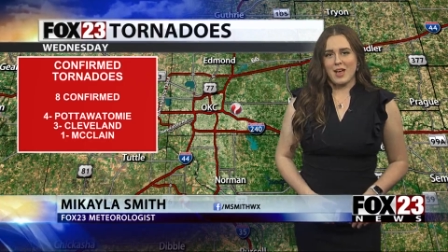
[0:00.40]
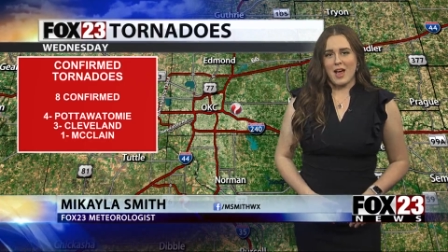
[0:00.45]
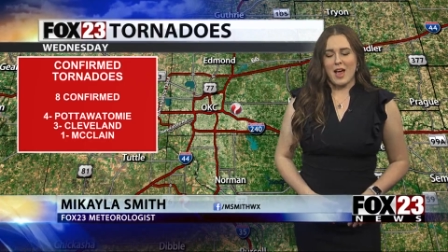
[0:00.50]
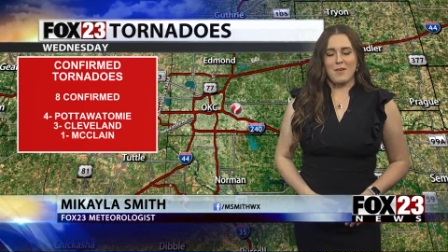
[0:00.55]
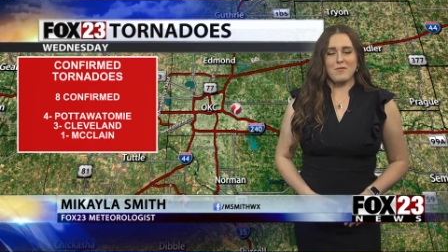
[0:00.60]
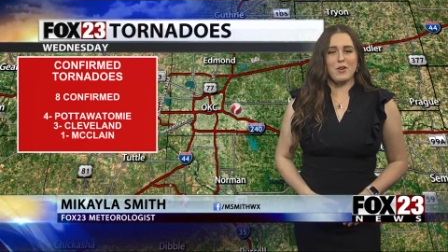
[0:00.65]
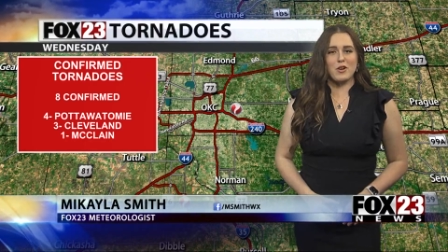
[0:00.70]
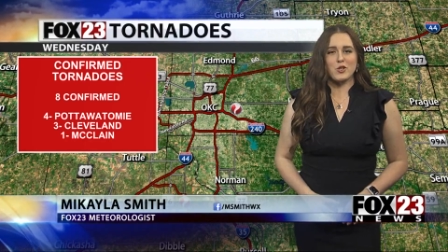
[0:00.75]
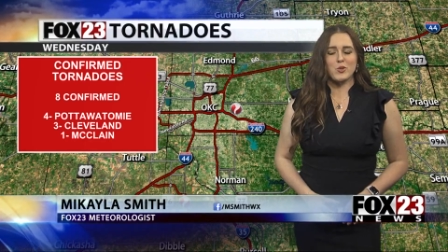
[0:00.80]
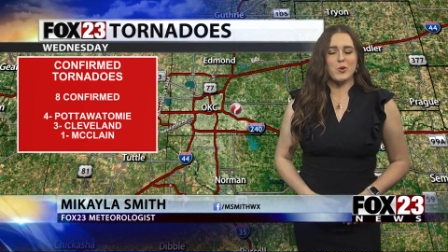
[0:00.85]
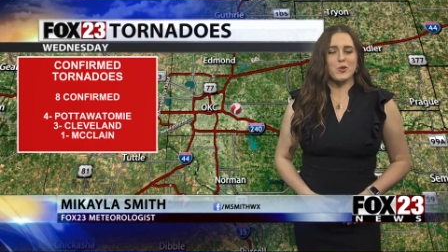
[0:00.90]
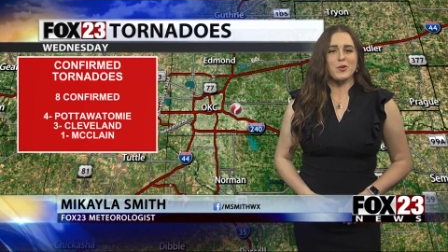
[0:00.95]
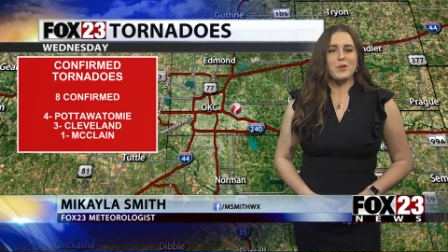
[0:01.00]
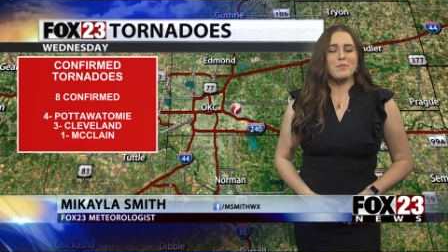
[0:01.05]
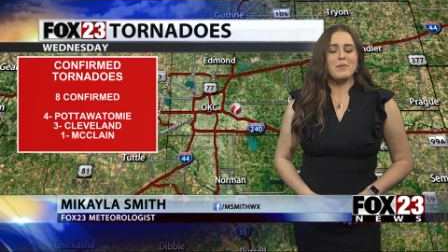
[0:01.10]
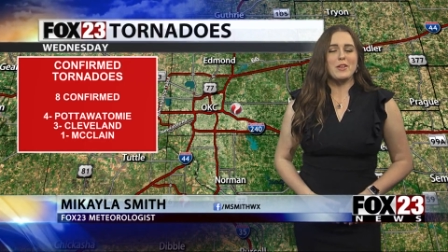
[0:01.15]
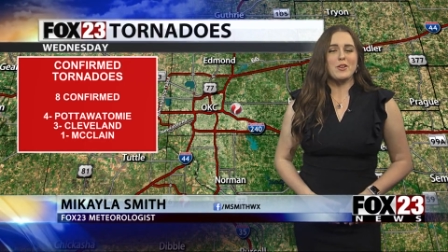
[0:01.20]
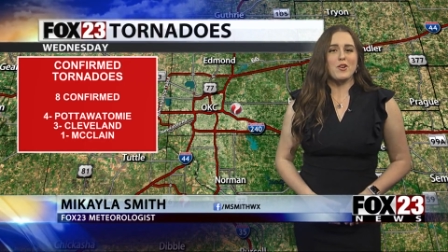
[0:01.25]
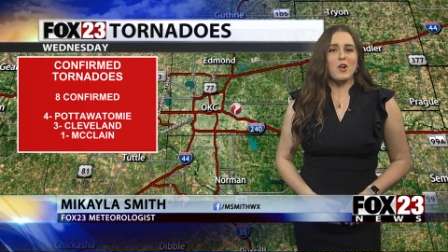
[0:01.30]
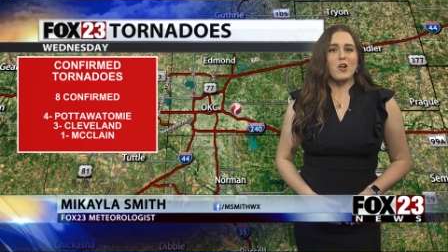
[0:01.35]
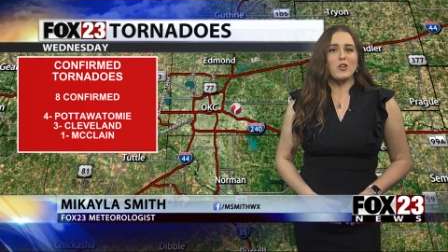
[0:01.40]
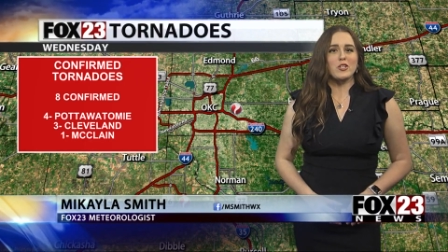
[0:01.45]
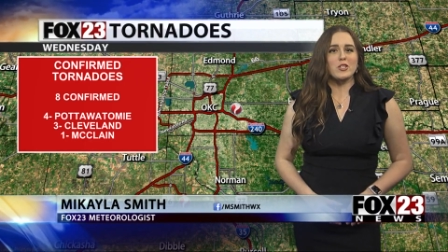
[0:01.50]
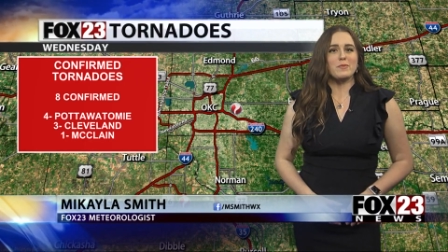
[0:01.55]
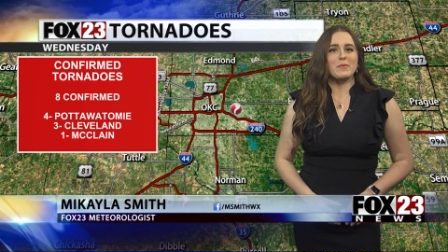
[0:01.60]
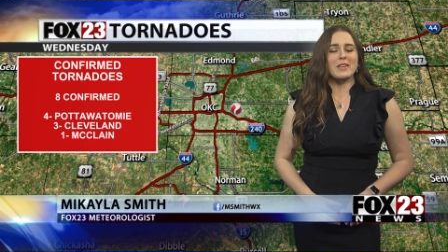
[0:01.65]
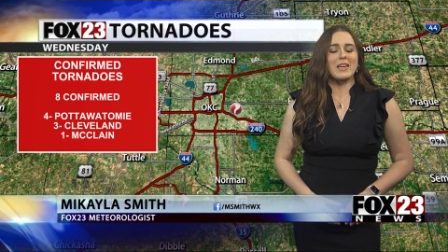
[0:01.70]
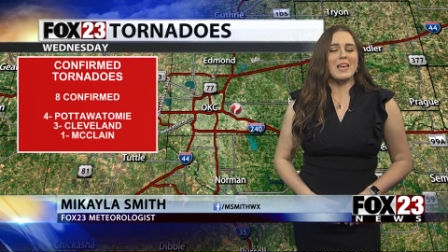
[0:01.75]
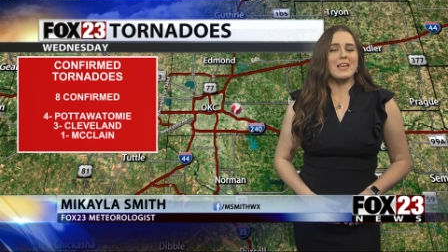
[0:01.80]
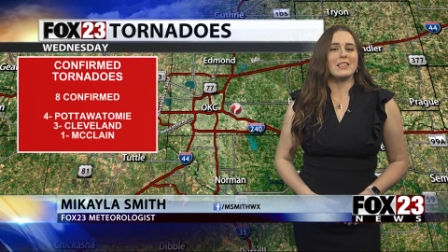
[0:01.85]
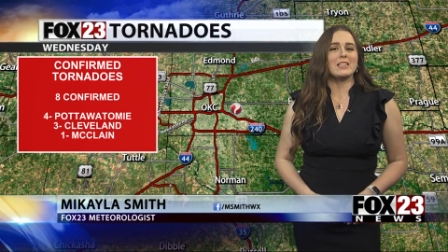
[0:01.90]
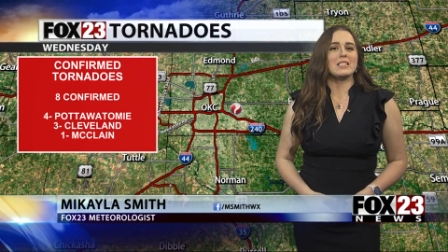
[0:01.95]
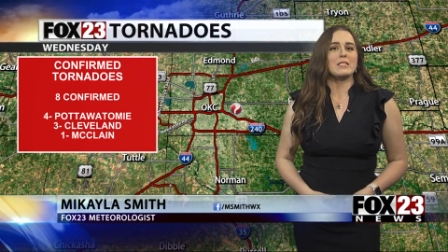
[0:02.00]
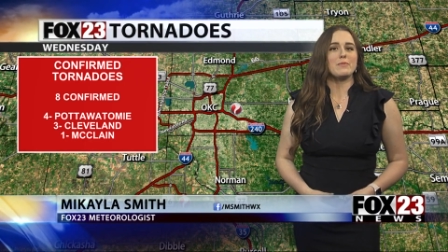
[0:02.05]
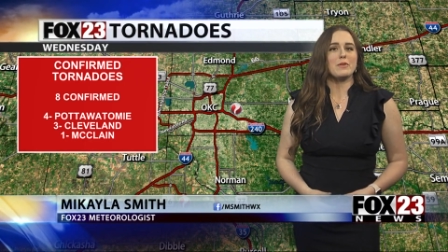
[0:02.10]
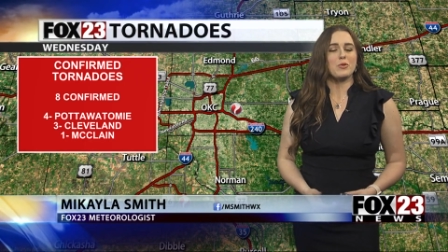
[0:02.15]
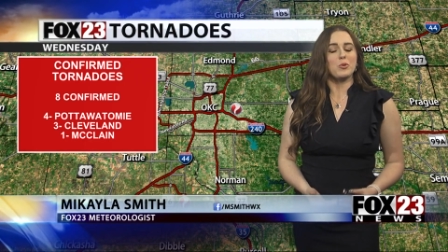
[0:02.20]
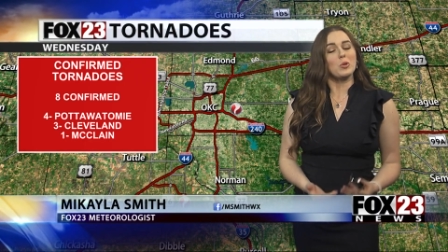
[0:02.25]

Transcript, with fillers: I'm Fox 23 meteorologist Michaela Smith.